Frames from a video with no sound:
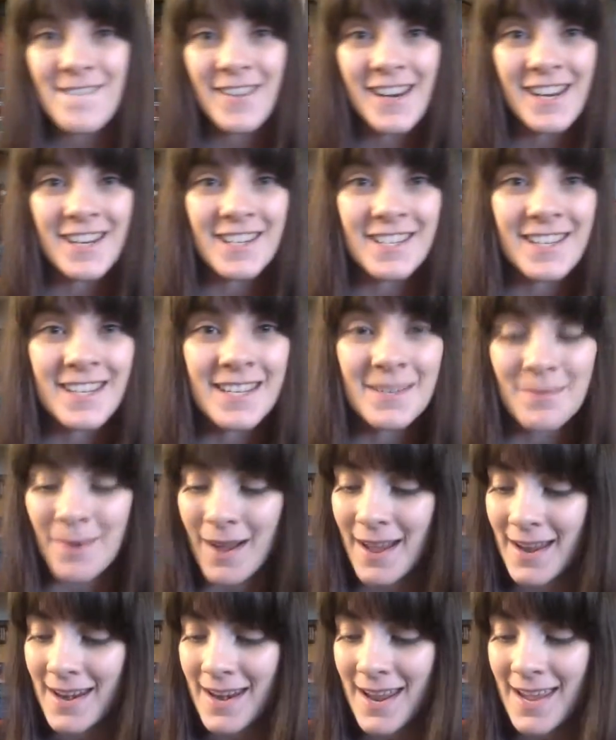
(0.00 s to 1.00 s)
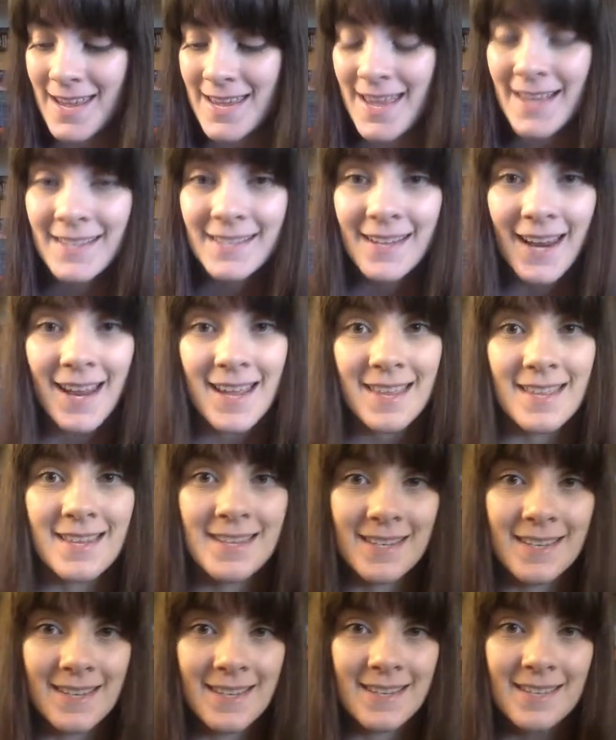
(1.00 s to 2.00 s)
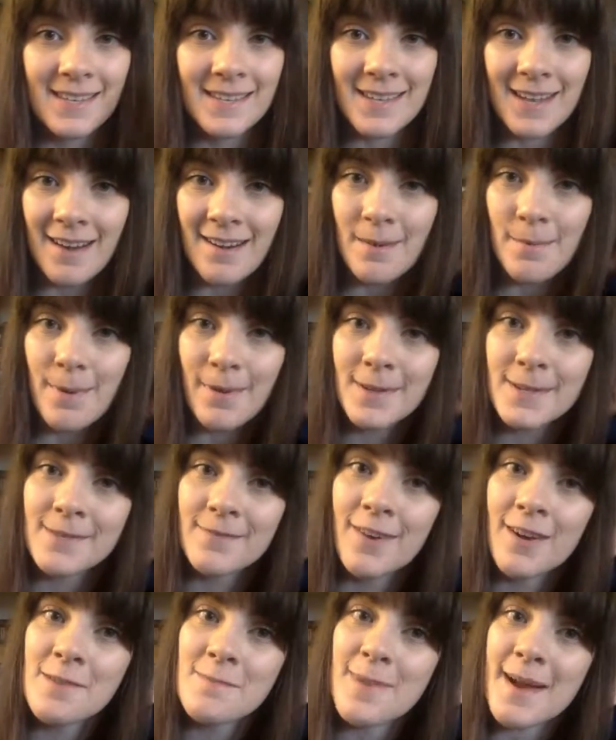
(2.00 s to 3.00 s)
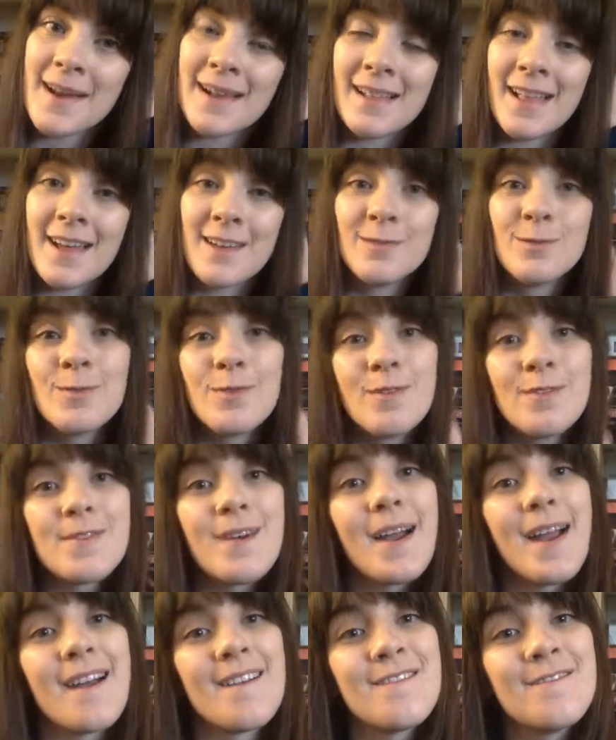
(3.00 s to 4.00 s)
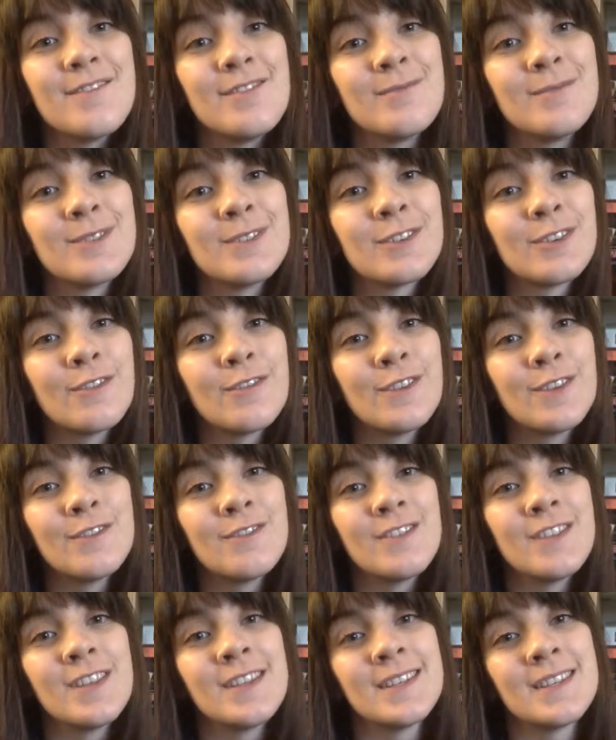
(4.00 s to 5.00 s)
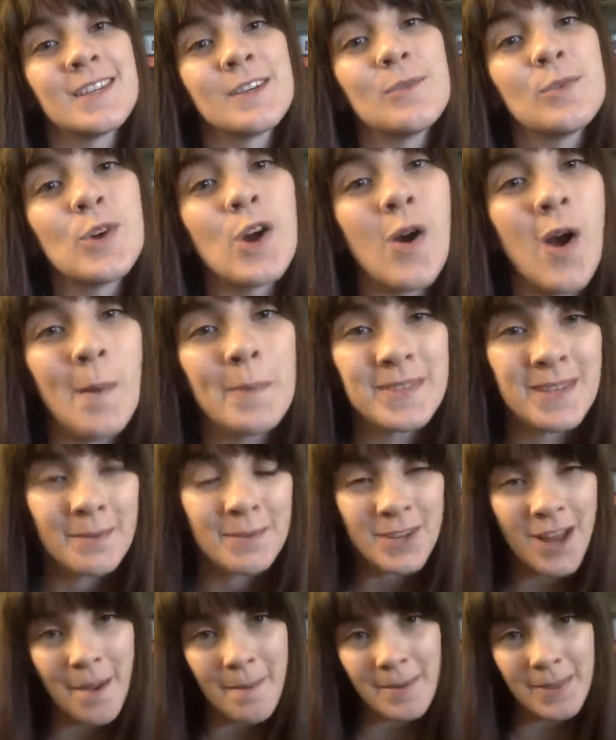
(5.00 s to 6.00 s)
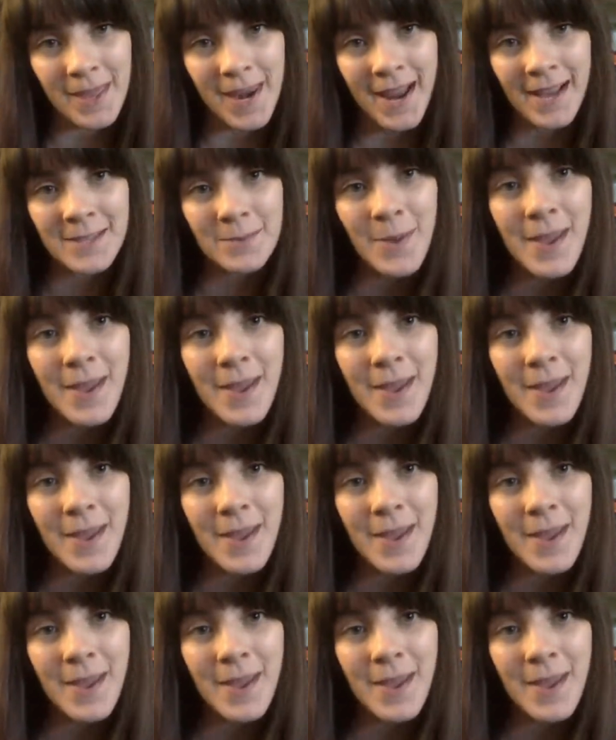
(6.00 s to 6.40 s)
finished this one yesterday. This is The Sudden Appearance of Hope by Claire North. I have filmed a review for this and it will go up sometime in the next